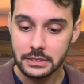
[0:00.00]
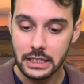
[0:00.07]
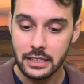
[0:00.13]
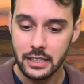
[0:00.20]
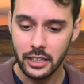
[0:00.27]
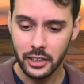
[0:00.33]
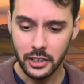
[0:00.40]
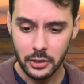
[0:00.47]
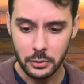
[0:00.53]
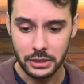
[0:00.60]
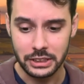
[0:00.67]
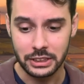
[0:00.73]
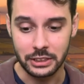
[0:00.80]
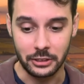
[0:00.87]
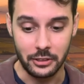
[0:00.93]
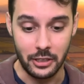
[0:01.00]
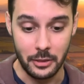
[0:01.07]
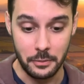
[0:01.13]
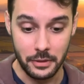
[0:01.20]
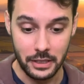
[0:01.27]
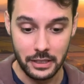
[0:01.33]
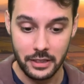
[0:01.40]
The air was
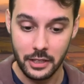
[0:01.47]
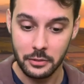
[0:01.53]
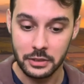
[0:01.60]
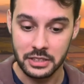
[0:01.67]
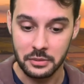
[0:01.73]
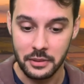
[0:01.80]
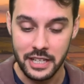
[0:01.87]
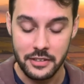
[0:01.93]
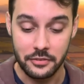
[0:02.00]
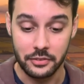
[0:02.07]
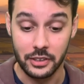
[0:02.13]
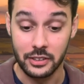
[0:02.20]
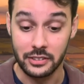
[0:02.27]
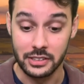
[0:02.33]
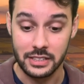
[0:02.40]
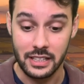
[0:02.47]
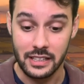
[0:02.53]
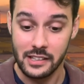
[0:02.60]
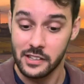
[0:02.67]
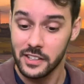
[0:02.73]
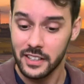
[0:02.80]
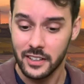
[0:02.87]
sharp, and there was white frost
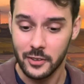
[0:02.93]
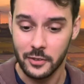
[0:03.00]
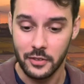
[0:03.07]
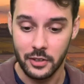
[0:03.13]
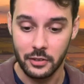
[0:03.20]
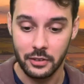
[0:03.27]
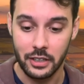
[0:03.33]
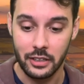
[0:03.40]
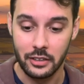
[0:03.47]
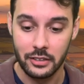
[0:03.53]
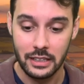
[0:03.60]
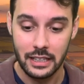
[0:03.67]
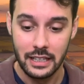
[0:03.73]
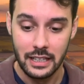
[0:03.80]
thick on the ground,